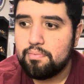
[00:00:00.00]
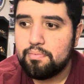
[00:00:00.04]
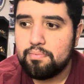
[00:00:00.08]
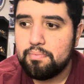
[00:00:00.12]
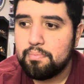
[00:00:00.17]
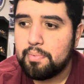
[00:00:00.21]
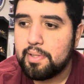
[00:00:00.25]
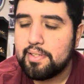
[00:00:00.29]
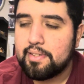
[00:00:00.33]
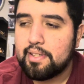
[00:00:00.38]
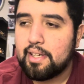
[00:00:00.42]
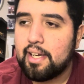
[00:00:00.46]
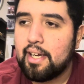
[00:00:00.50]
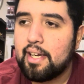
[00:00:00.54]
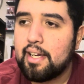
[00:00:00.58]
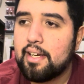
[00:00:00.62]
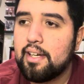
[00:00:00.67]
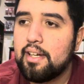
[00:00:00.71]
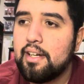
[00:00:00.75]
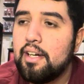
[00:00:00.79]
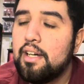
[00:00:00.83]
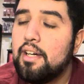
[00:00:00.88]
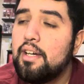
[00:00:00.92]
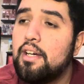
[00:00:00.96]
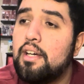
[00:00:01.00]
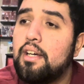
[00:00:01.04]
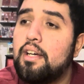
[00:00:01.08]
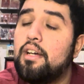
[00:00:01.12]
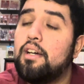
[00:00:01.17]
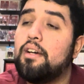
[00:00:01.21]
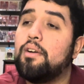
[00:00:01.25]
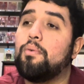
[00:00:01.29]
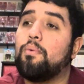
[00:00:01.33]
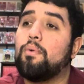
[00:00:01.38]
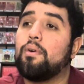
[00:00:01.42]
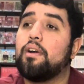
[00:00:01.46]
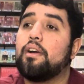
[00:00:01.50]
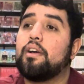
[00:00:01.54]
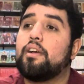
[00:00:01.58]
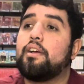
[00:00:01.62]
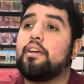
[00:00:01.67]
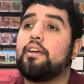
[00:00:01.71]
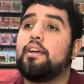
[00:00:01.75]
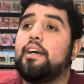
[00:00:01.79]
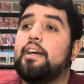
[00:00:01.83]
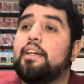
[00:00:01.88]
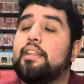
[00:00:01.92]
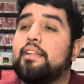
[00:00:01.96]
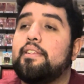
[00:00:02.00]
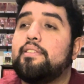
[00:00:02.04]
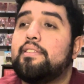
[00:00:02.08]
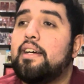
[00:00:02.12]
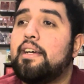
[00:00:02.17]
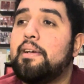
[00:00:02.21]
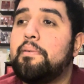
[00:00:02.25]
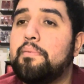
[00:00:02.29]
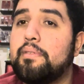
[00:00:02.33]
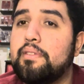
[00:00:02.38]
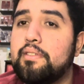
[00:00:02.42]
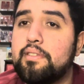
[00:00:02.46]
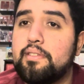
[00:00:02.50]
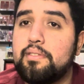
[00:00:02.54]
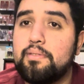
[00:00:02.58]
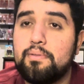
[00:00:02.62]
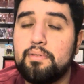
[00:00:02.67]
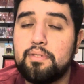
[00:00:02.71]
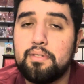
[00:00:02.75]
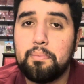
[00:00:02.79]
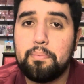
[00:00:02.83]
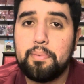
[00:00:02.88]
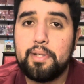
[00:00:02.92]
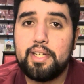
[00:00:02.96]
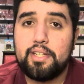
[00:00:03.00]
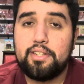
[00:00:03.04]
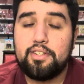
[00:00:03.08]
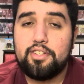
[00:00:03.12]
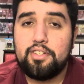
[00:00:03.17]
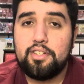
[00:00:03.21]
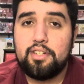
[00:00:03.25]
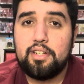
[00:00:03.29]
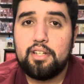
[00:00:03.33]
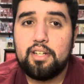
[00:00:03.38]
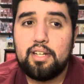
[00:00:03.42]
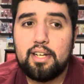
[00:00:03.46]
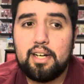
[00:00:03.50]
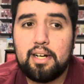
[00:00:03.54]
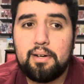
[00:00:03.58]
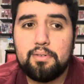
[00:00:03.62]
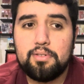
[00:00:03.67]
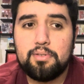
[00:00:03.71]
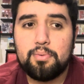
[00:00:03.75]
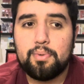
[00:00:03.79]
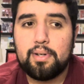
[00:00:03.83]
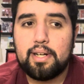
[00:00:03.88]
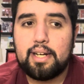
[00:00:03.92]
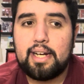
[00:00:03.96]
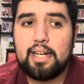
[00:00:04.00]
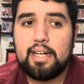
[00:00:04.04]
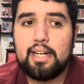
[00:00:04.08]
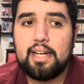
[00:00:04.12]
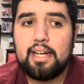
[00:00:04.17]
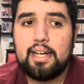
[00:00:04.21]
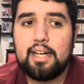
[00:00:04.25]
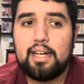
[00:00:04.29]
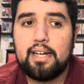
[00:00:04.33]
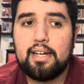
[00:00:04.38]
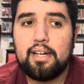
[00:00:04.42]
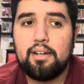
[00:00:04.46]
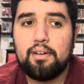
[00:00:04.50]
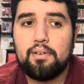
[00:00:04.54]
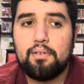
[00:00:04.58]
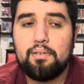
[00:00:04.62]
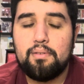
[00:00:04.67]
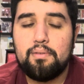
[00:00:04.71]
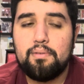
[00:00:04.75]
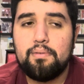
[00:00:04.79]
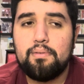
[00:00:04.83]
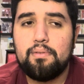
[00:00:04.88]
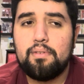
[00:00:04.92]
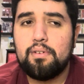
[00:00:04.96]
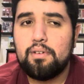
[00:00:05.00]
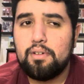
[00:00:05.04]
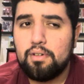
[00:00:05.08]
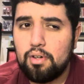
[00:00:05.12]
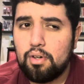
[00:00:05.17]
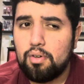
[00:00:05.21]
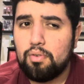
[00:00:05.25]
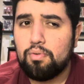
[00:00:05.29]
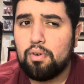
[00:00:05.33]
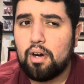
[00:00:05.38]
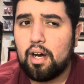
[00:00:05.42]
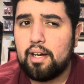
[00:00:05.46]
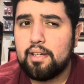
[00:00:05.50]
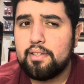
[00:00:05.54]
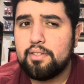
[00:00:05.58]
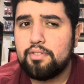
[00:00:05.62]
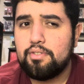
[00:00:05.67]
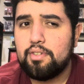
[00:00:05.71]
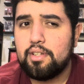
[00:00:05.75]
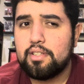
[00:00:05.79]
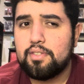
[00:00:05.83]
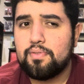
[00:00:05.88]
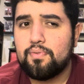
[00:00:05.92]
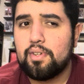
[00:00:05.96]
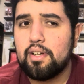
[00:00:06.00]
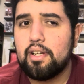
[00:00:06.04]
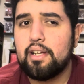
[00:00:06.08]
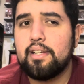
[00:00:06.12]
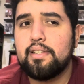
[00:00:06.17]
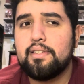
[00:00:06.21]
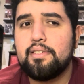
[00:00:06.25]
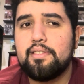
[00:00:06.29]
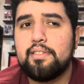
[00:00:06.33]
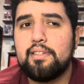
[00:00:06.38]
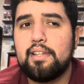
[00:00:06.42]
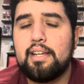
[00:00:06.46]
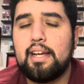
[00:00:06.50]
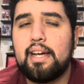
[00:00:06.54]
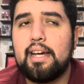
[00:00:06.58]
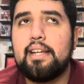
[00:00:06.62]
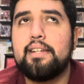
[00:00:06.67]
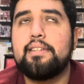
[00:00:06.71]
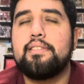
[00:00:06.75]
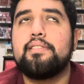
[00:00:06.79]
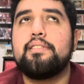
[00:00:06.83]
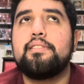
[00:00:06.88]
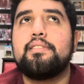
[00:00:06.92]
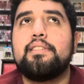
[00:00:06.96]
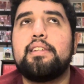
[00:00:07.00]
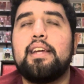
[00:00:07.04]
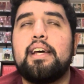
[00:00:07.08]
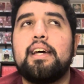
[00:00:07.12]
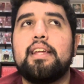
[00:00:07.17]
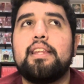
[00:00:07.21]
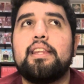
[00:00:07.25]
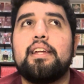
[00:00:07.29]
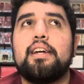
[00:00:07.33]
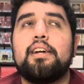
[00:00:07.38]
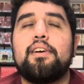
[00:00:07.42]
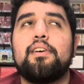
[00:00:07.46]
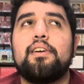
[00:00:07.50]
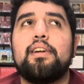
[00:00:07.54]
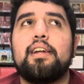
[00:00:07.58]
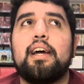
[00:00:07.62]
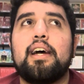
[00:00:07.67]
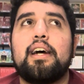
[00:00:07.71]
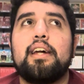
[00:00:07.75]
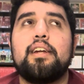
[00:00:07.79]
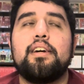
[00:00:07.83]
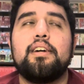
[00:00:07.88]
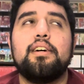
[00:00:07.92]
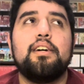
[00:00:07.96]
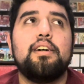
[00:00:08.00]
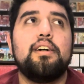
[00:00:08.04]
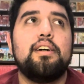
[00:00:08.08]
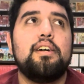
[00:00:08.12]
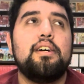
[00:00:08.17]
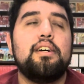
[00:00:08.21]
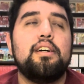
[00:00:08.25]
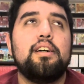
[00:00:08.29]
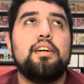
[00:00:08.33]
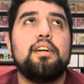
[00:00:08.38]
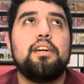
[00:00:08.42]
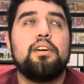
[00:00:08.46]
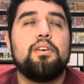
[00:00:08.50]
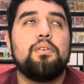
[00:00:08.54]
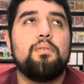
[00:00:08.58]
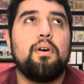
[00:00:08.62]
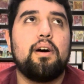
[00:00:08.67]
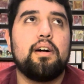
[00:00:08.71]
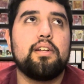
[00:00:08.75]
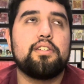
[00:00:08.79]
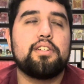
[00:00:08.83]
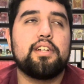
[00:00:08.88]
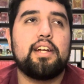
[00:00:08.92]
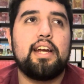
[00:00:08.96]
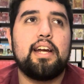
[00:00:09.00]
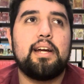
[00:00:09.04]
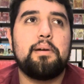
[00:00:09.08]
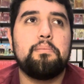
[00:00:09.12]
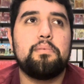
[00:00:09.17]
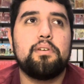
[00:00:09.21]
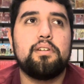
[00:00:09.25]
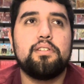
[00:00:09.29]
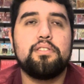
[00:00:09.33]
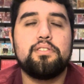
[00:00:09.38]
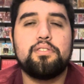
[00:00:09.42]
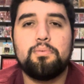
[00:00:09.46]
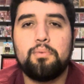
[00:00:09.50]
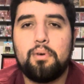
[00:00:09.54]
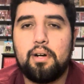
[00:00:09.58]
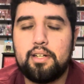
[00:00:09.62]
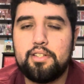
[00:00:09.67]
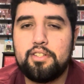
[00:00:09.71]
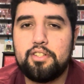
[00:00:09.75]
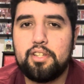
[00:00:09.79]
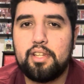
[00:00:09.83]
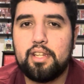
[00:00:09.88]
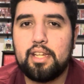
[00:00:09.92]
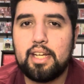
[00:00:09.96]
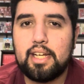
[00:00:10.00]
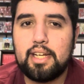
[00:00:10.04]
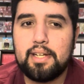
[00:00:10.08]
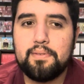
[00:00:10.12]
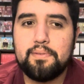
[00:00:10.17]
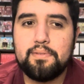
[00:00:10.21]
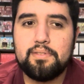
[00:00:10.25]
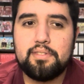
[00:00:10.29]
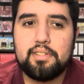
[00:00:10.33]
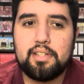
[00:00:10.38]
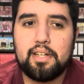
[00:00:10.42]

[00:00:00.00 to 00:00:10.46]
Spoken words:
Piece of cake. Work at the time was a bitch. I was working at a Ross Dress for Less, and I had to stand there and I had to watch cameras, watch thieves.